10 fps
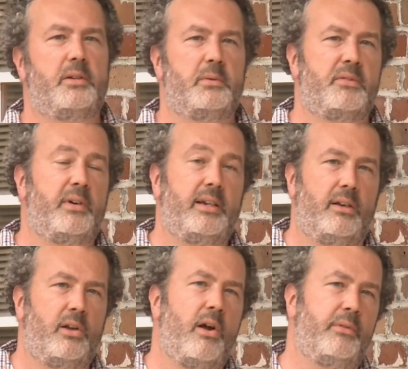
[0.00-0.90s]
there was very
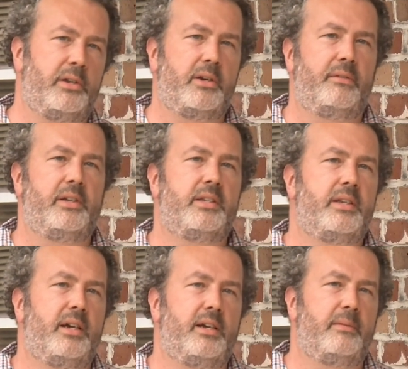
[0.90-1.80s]
little coverage of it,
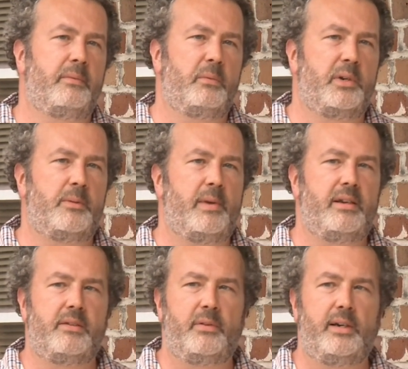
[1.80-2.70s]
um, which
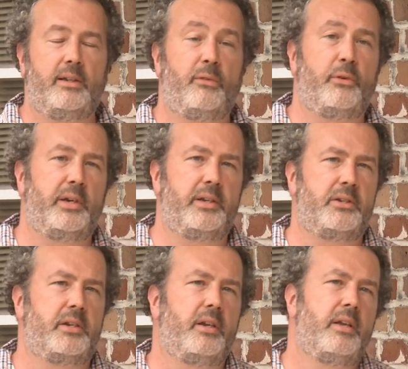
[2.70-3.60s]
meant very little
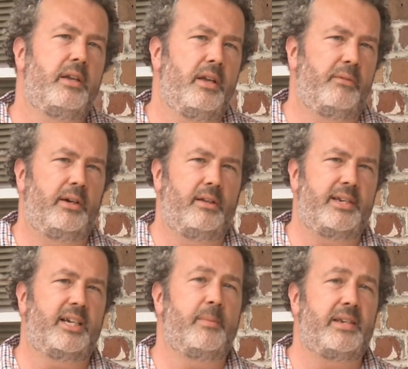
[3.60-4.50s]
footage, very little
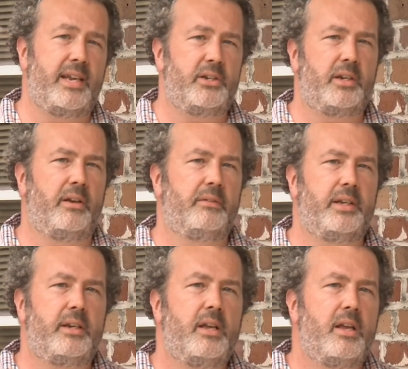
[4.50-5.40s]
documentation of it.